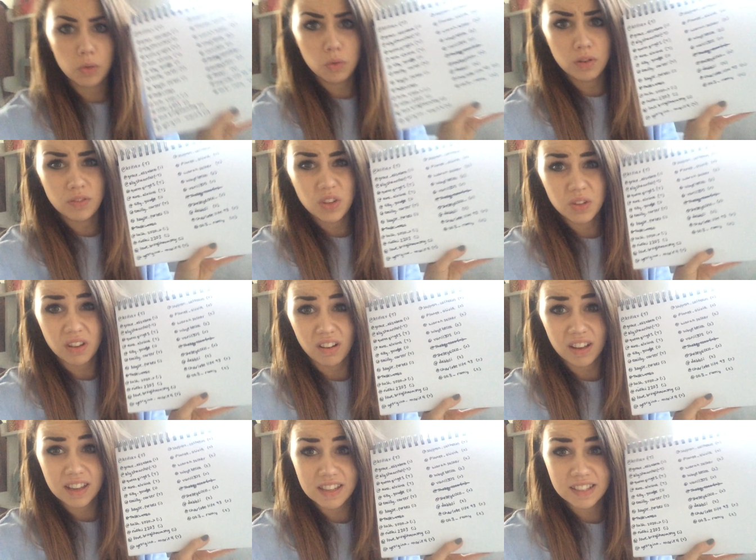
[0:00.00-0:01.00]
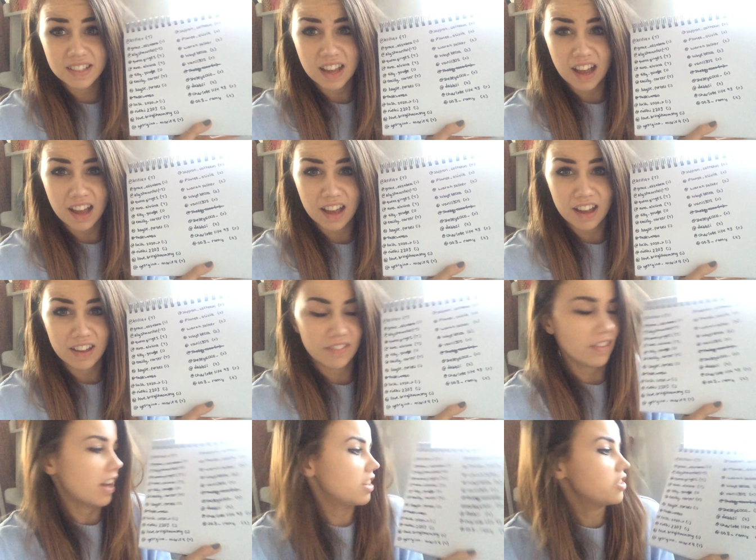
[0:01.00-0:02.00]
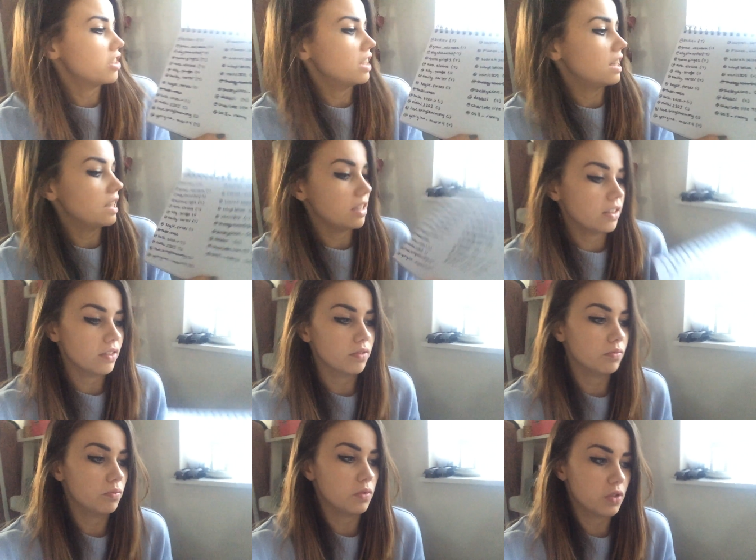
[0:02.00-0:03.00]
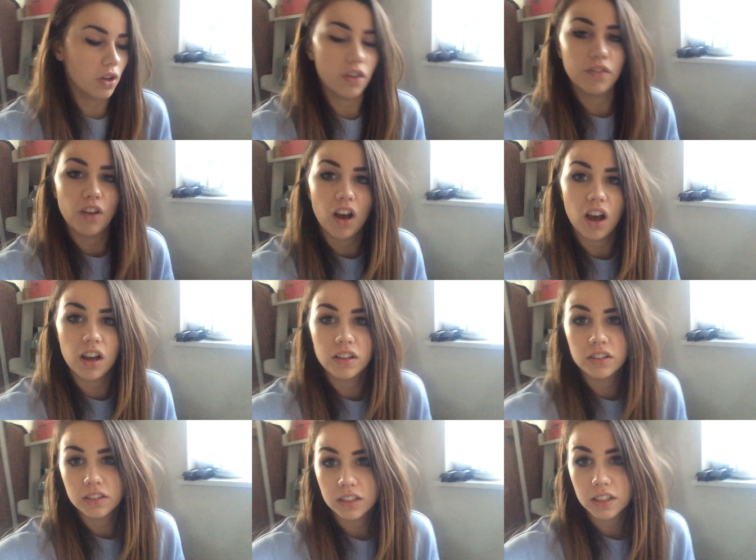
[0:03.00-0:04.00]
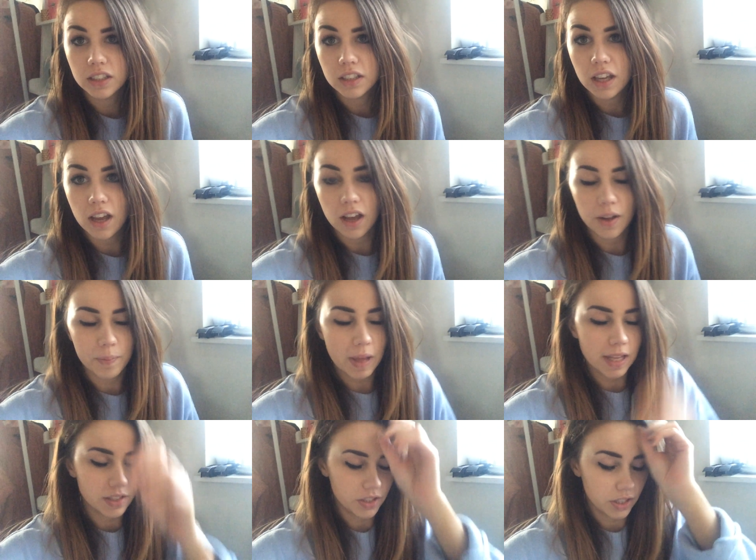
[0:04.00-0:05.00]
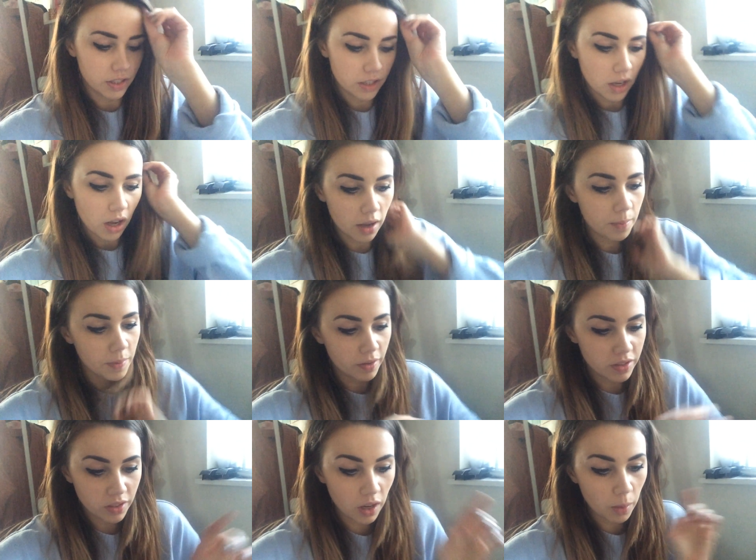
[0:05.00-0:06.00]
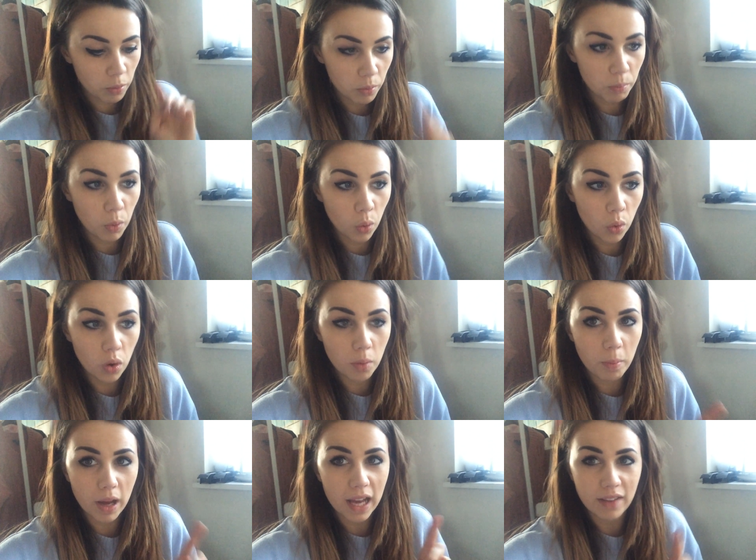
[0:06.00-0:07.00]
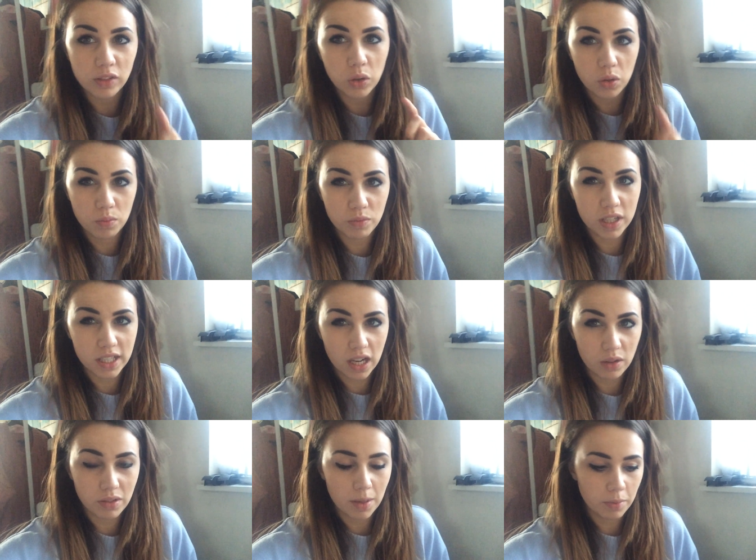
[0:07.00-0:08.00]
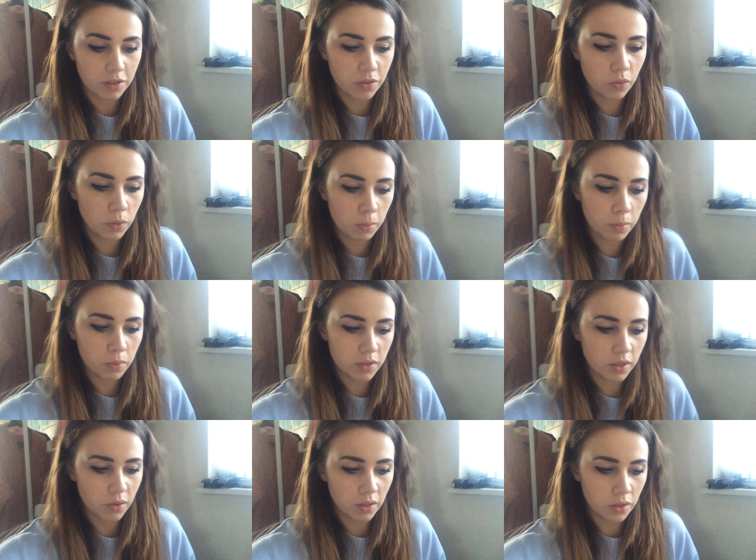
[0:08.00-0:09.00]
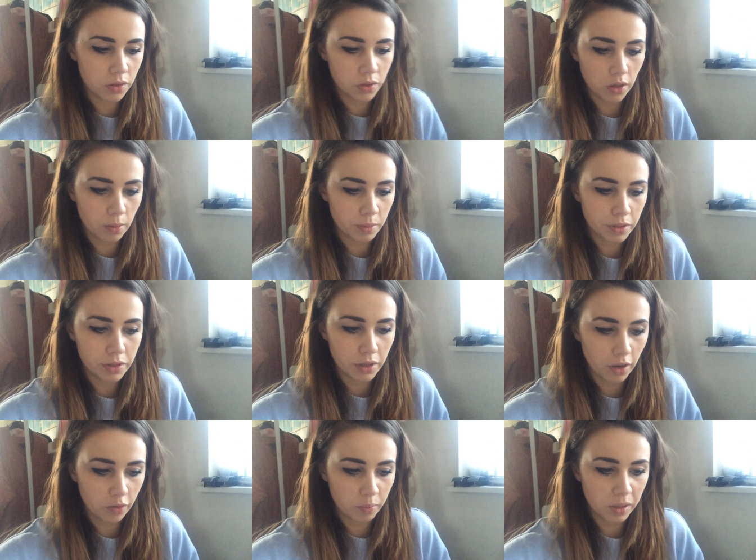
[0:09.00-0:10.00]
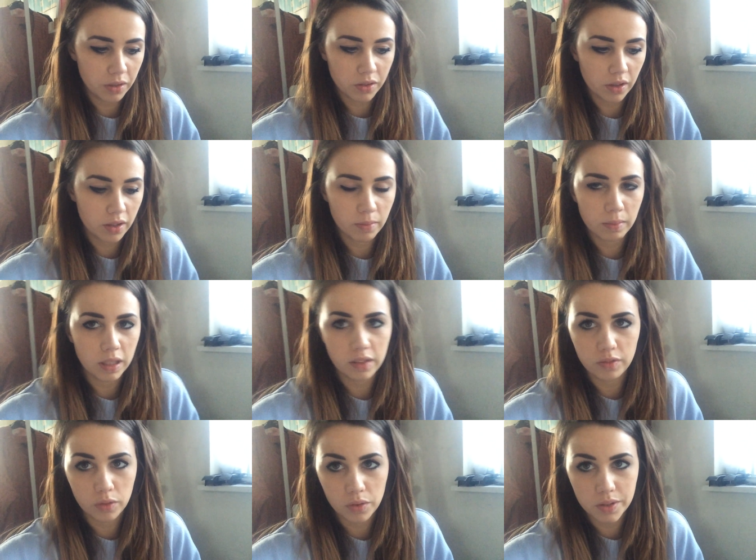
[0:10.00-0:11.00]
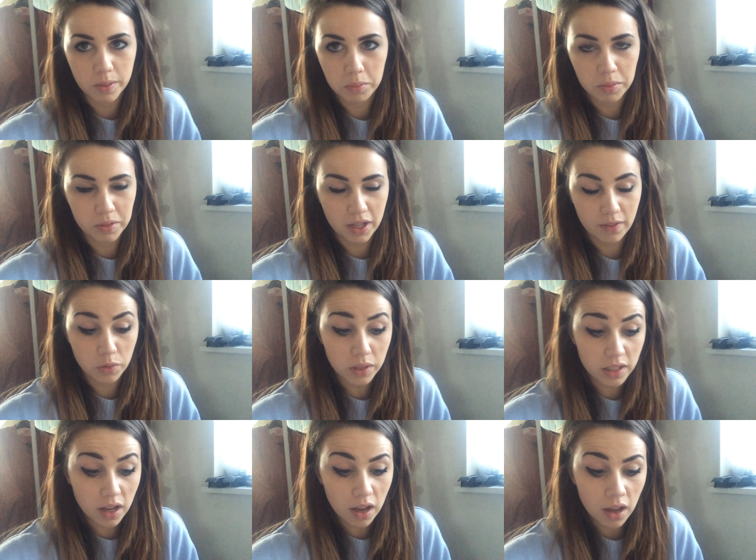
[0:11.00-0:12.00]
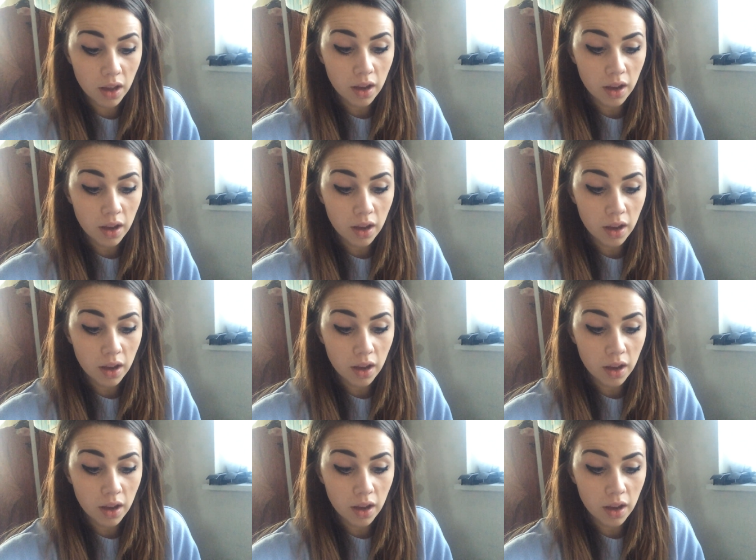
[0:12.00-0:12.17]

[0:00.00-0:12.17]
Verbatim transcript: All of you guys have actually so far um, entered. Um, there is a couple more, but I haven't got them written down yet because a few people did it on Instagram and stuff, because I completely forgot that some people don't have Twitter.